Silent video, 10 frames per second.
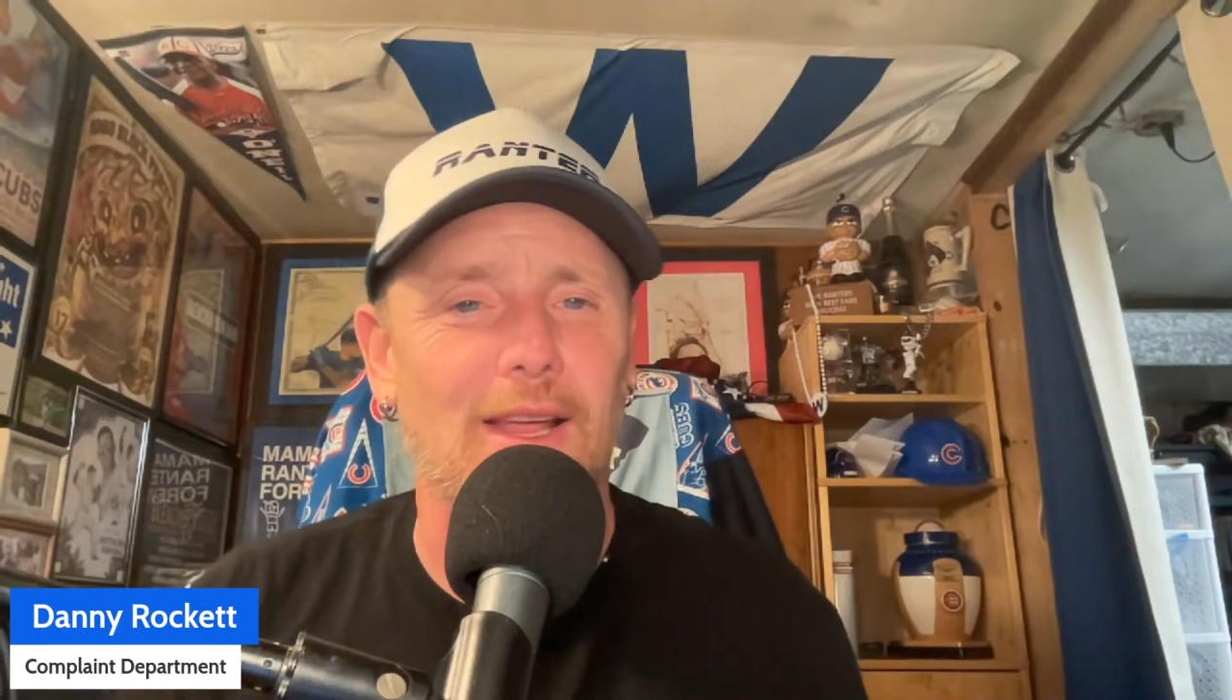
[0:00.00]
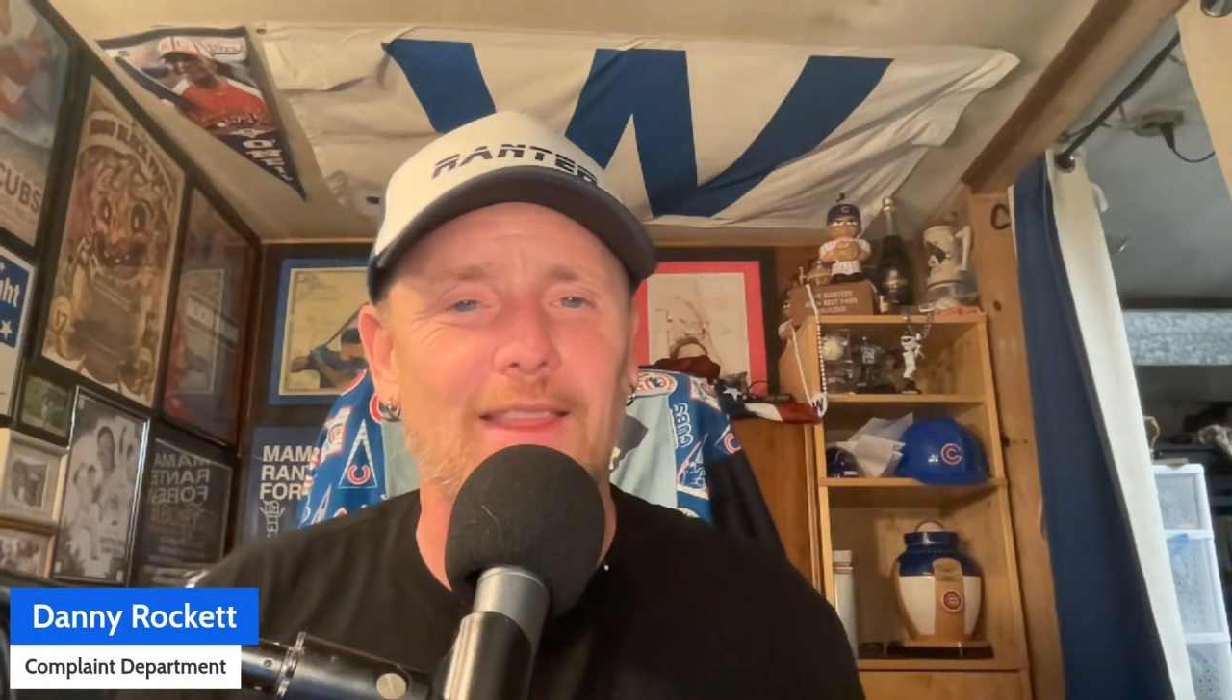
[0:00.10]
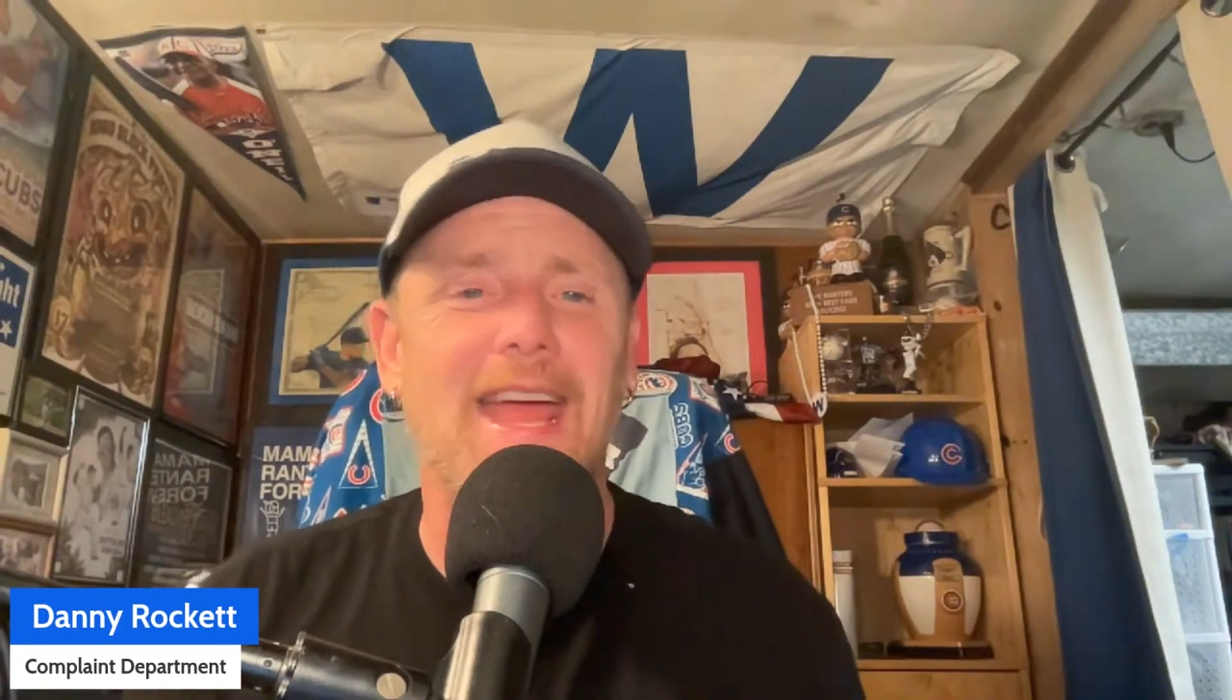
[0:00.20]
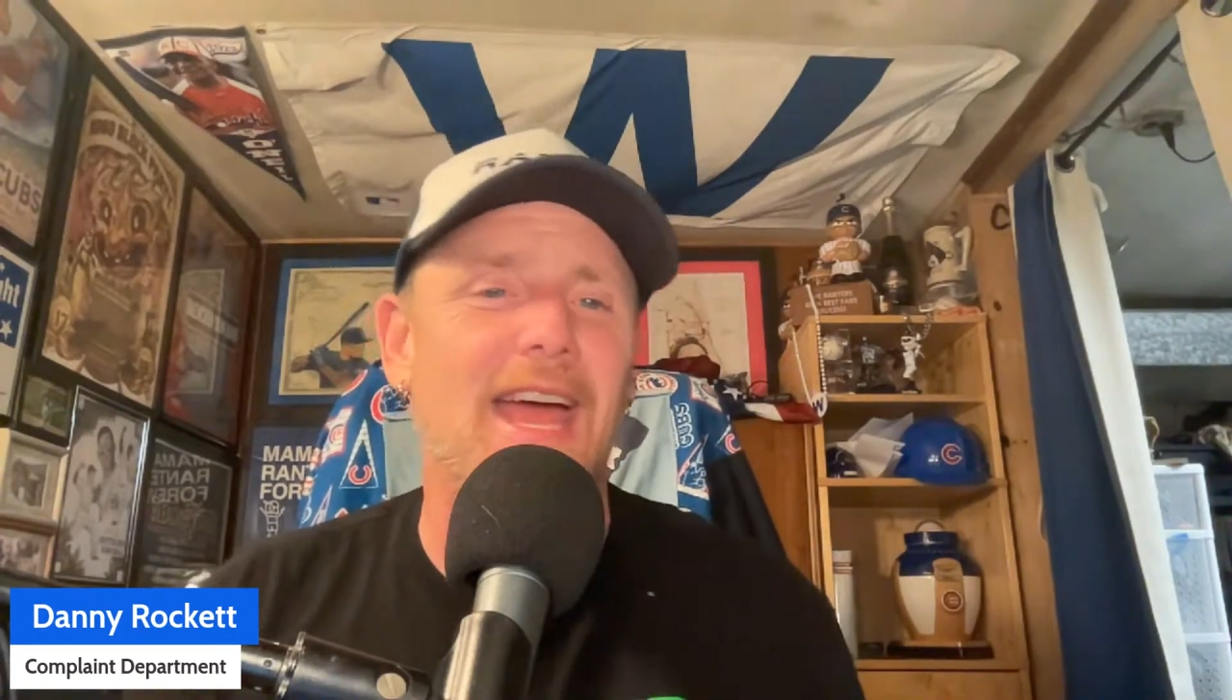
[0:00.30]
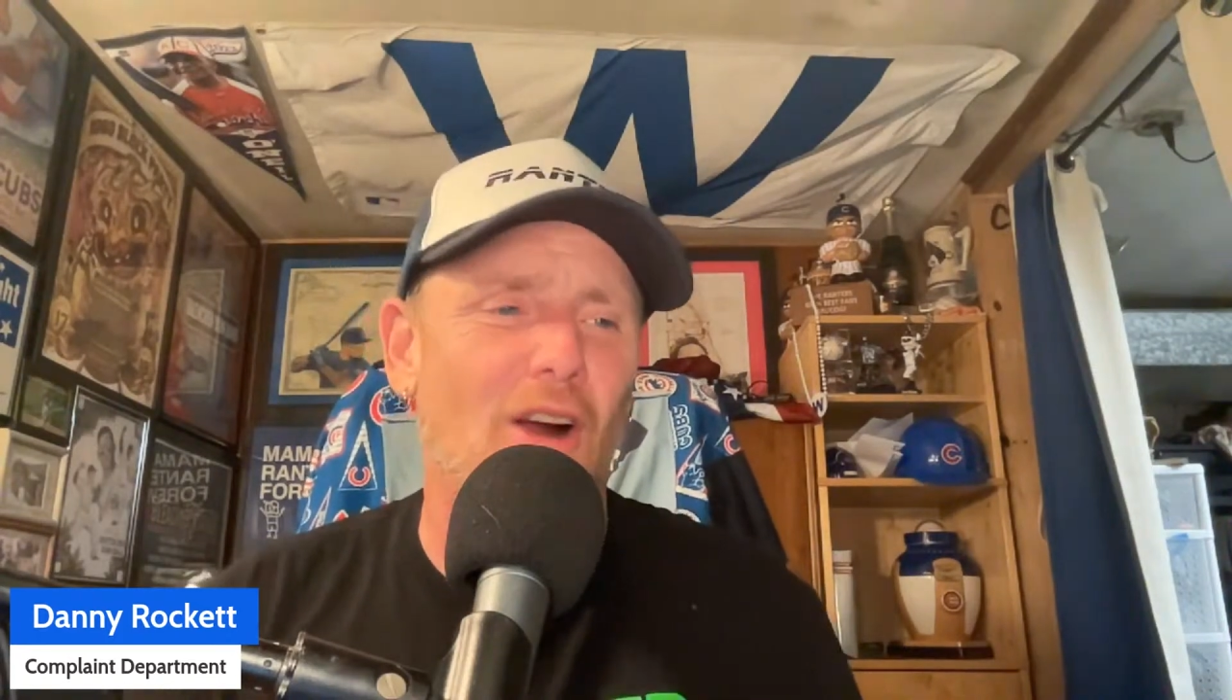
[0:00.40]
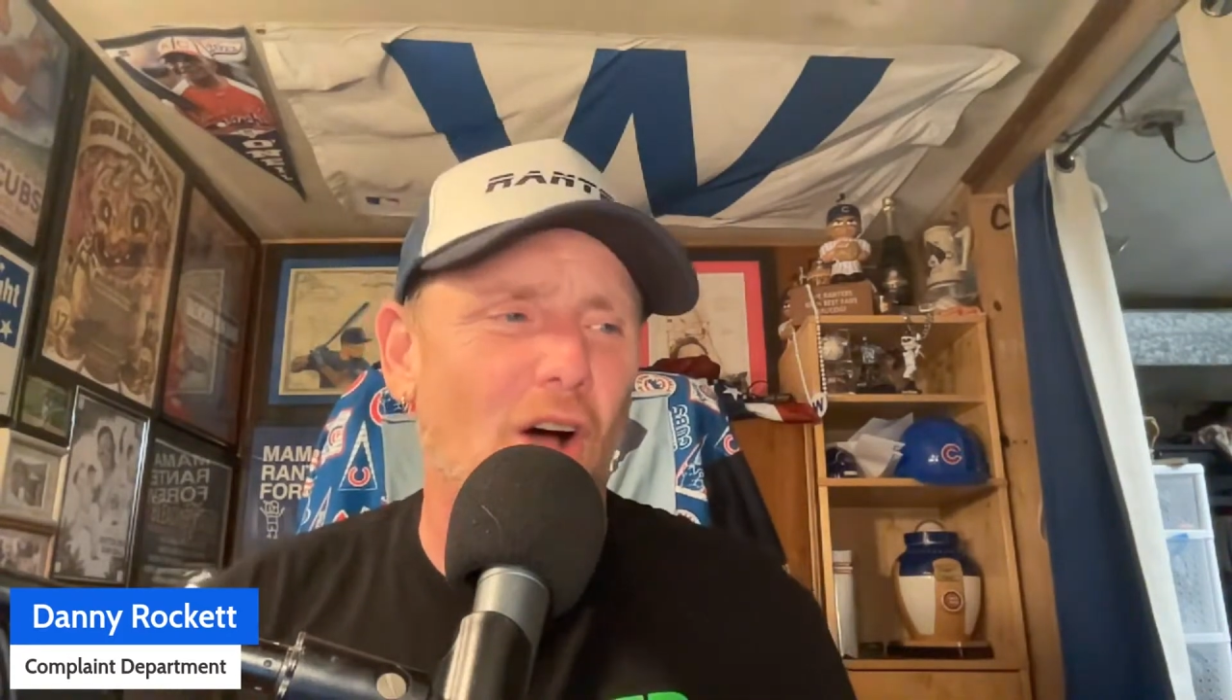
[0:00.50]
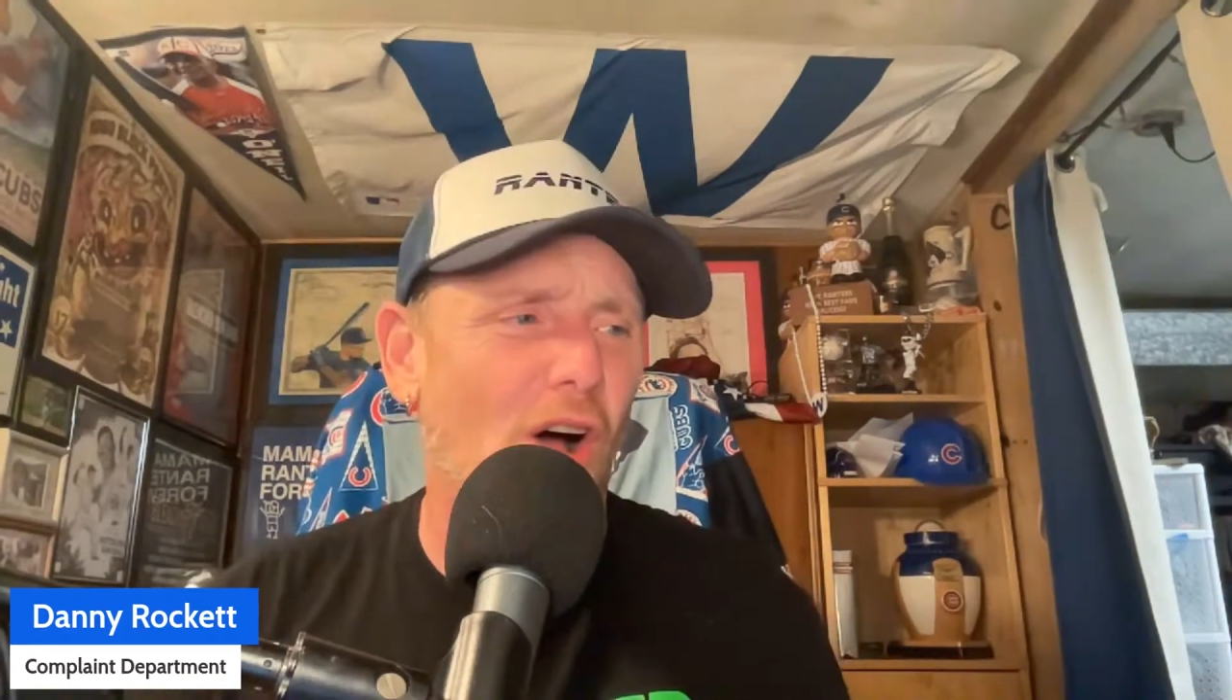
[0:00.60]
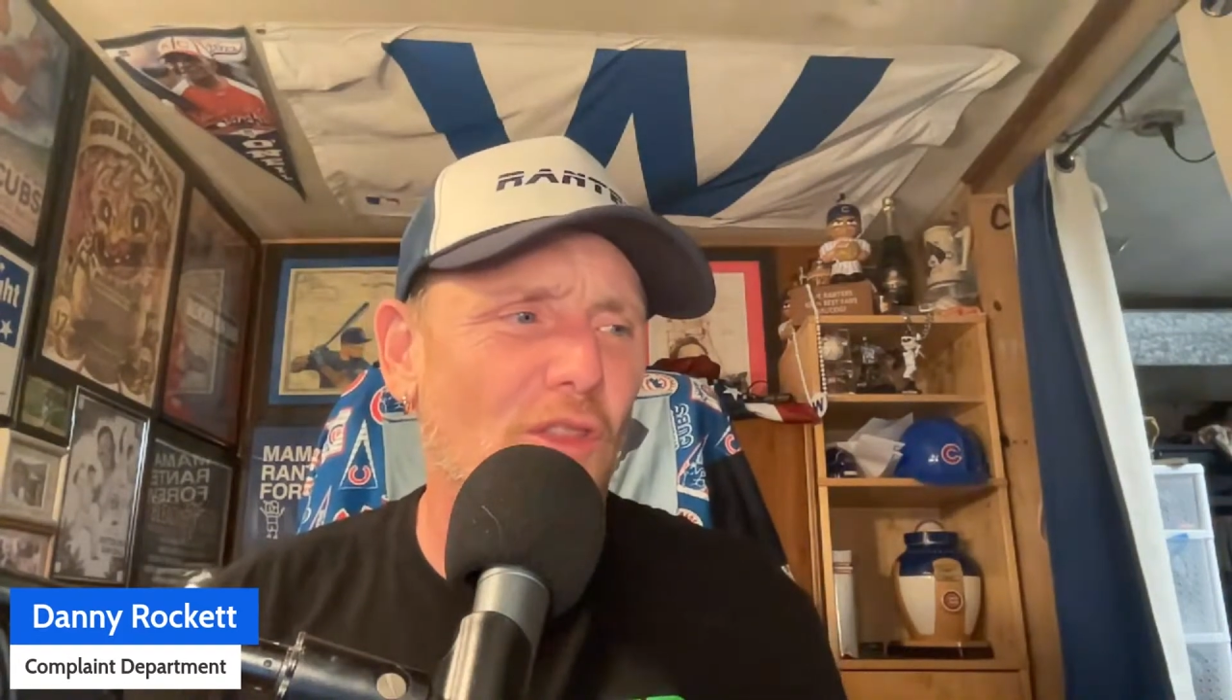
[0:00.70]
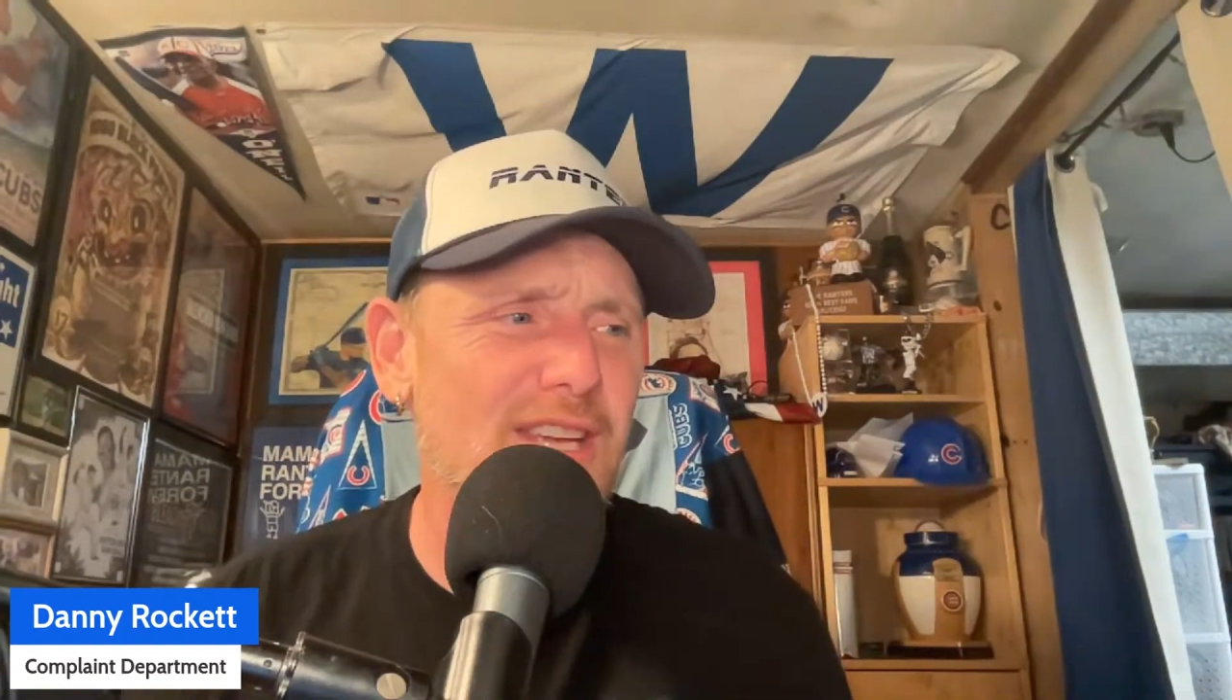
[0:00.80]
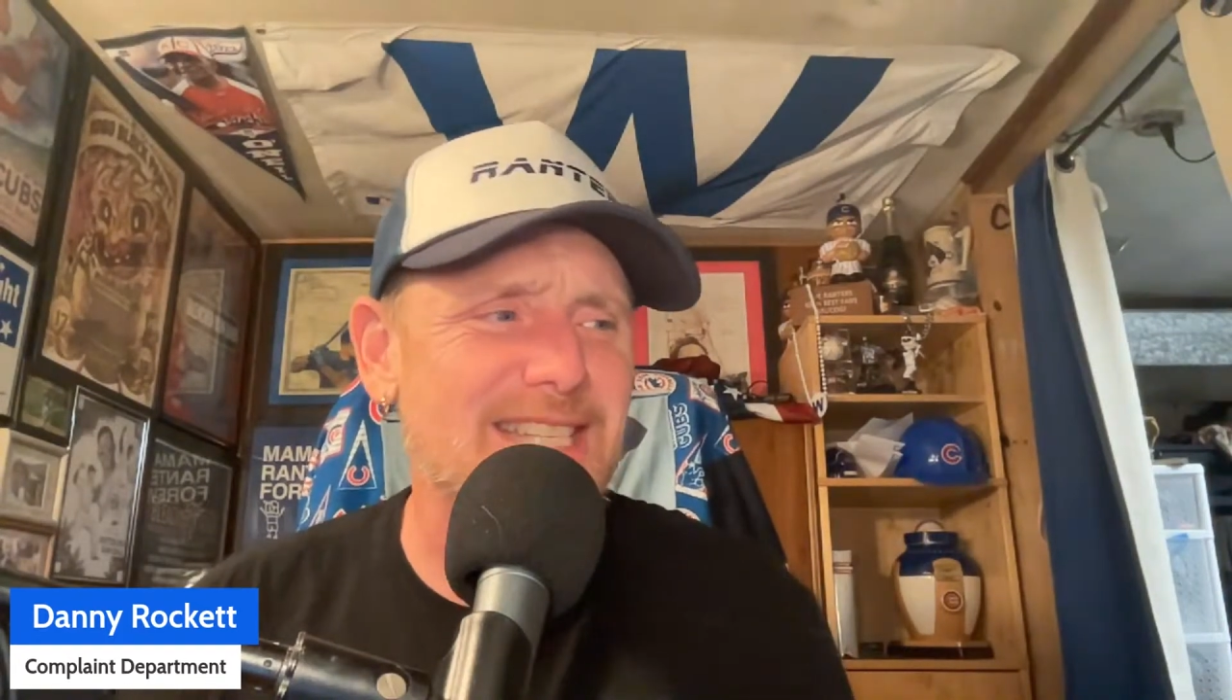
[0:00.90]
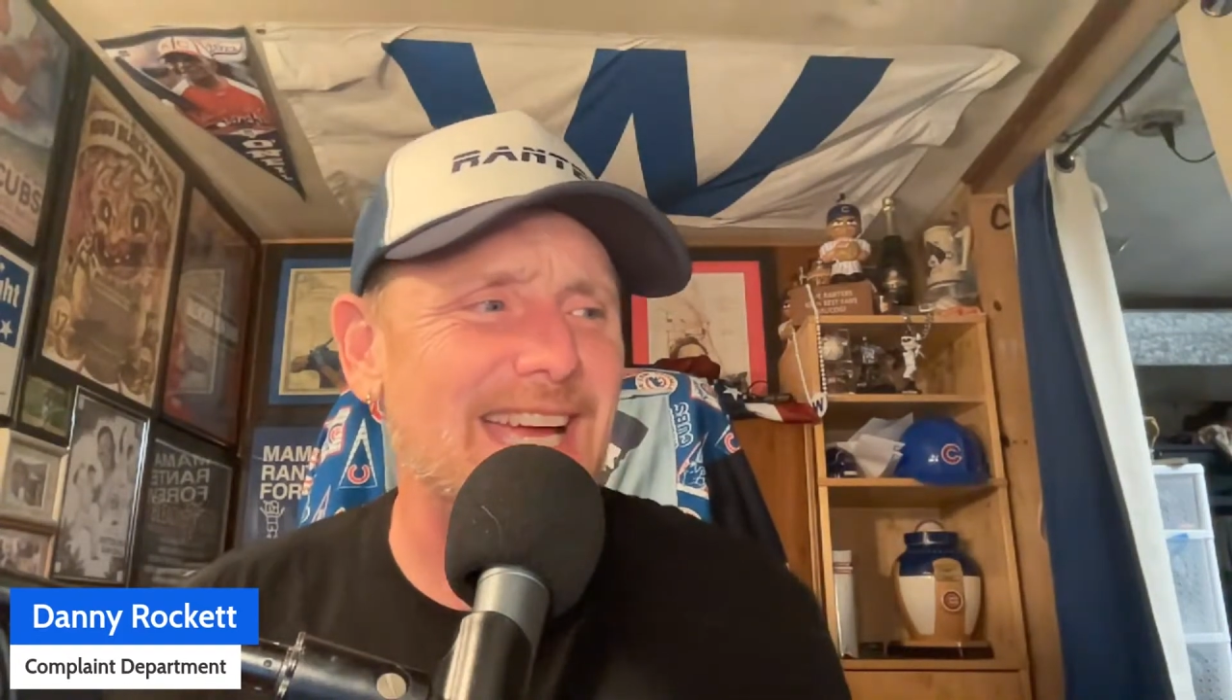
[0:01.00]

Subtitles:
And they had all these